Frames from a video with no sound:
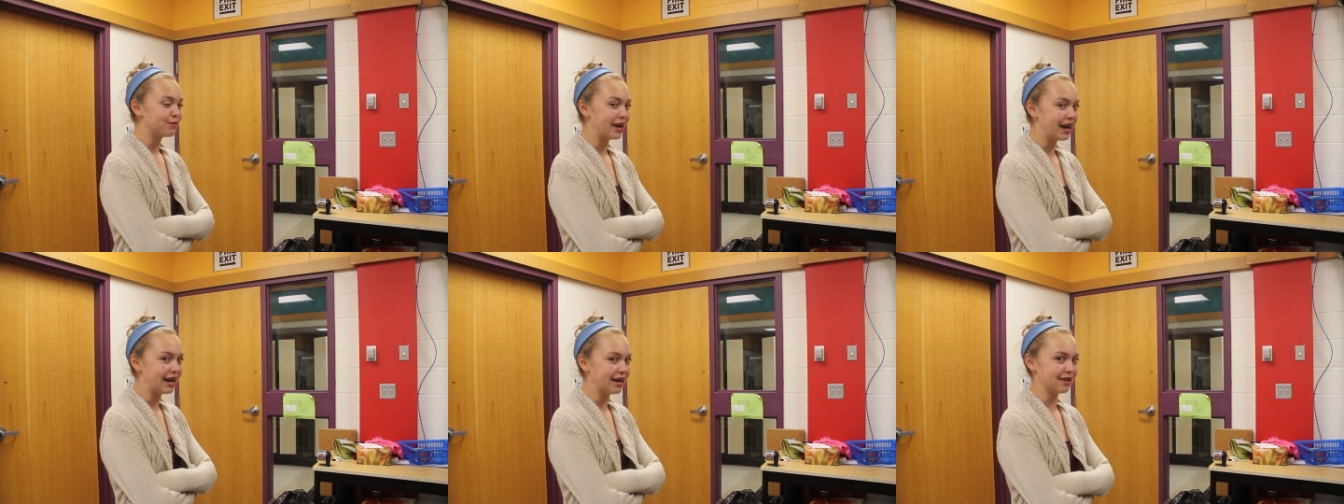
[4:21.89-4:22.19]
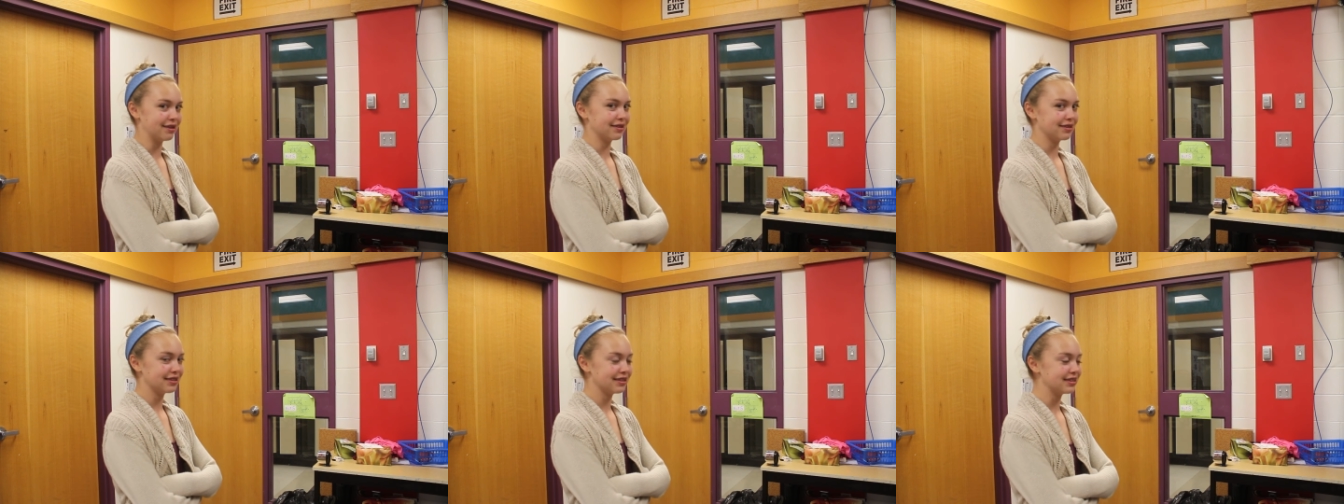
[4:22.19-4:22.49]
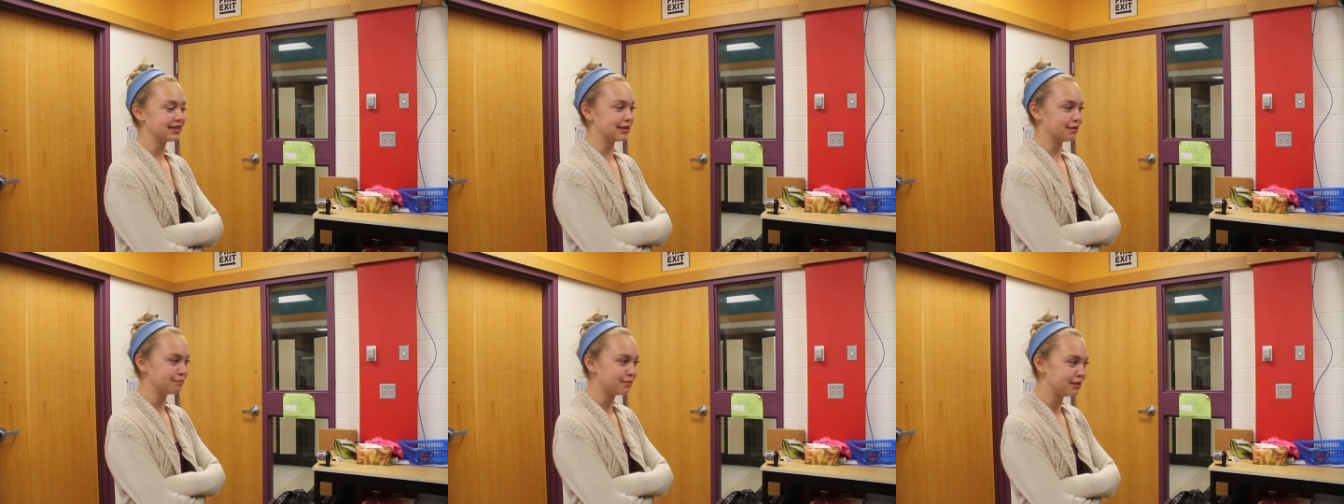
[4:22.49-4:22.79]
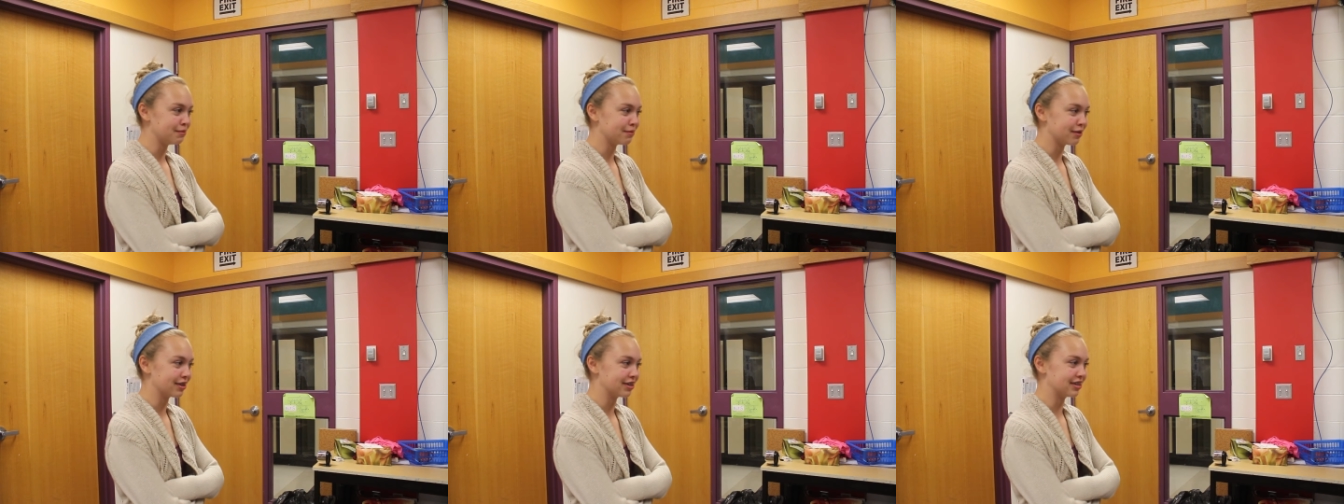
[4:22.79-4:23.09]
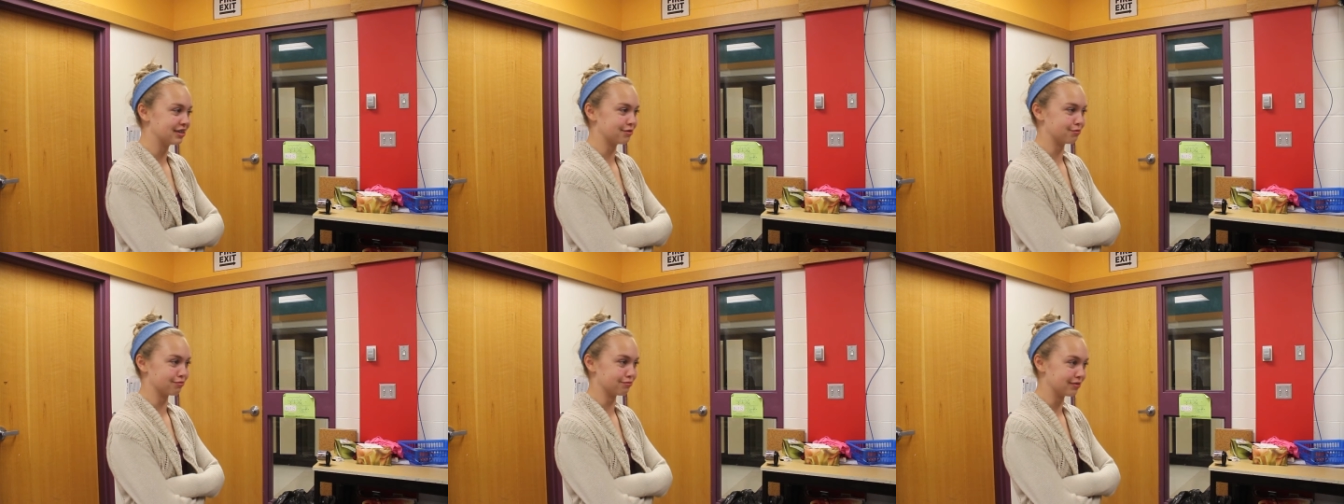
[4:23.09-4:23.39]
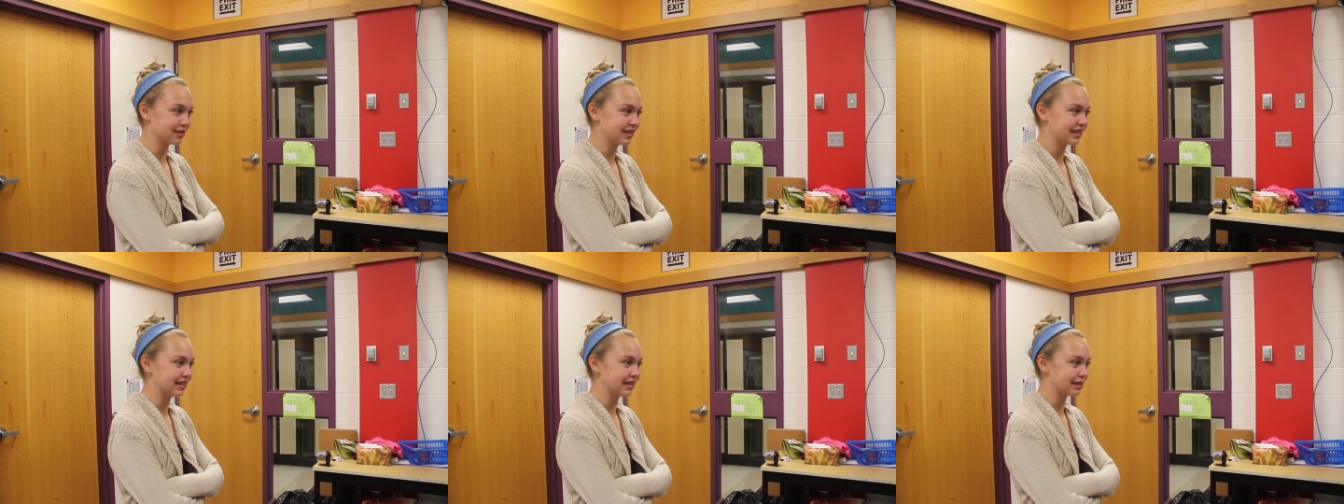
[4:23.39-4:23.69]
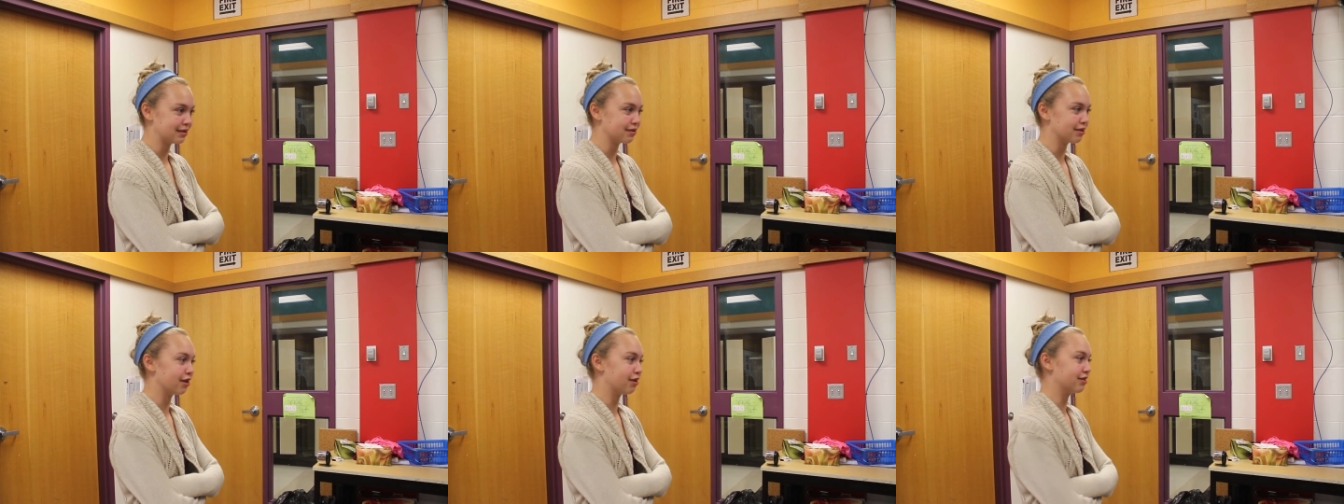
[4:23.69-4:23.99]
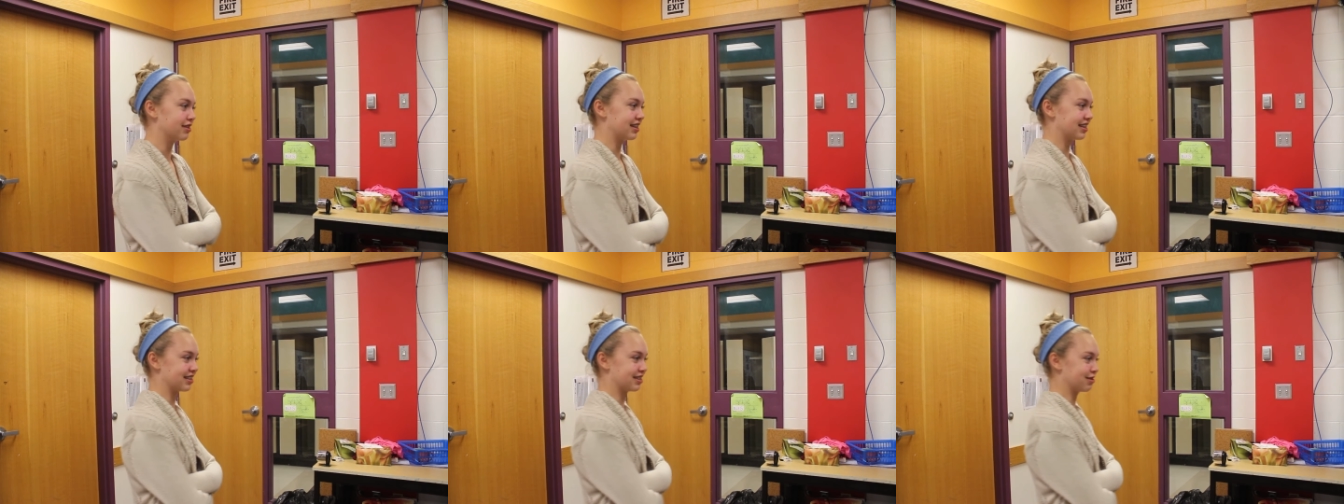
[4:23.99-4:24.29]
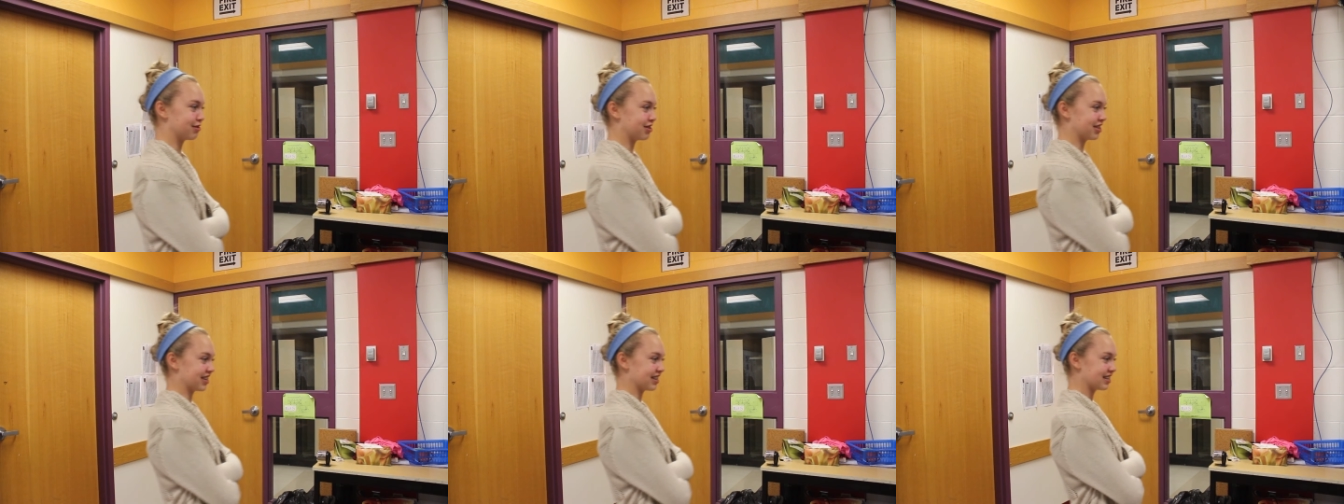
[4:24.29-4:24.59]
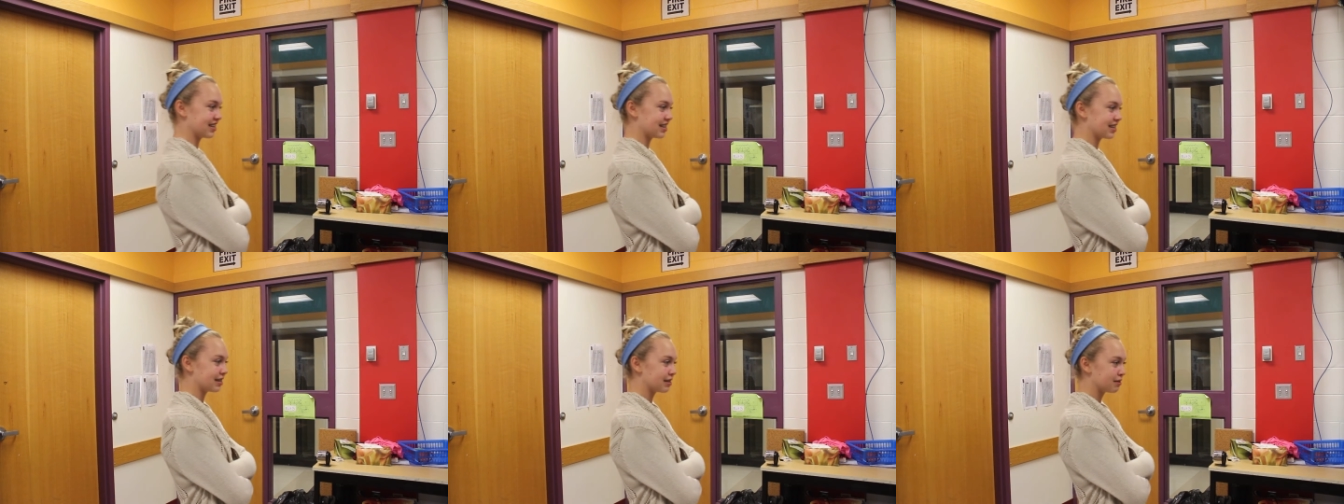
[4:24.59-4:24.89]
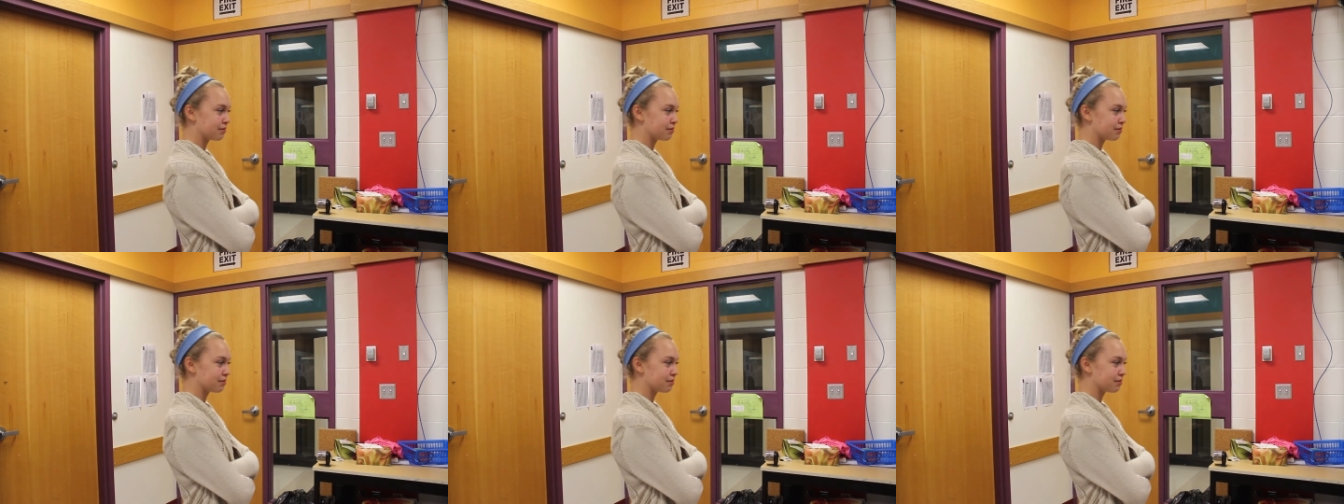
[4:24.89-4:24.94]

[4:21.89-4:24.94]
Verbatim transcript: Wow. Some people are just really disappointing. no, there's no just. Wow.